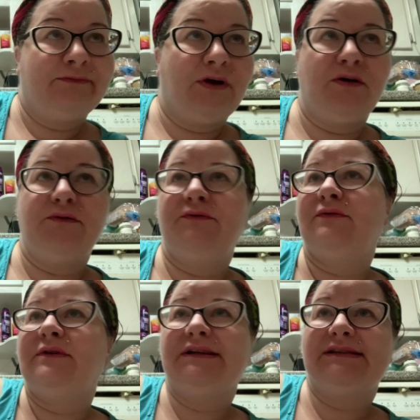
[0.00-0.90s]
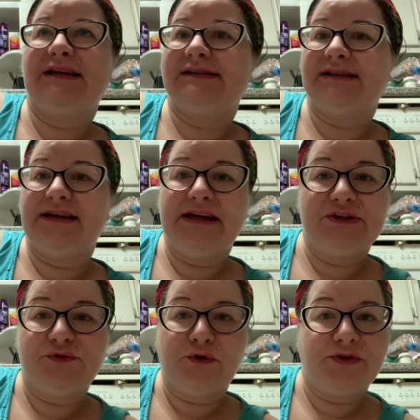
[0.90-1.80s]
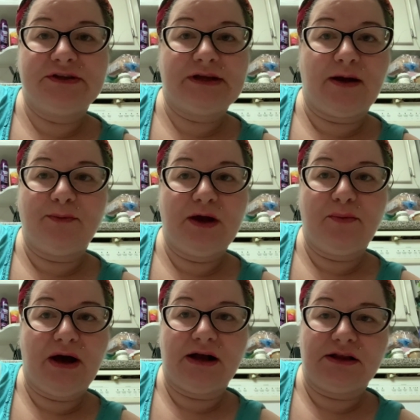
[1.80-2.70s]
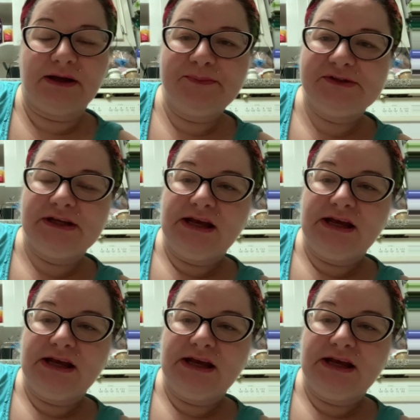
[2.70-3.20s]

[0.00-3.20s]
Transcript: of necessities for the zombie apocalypse.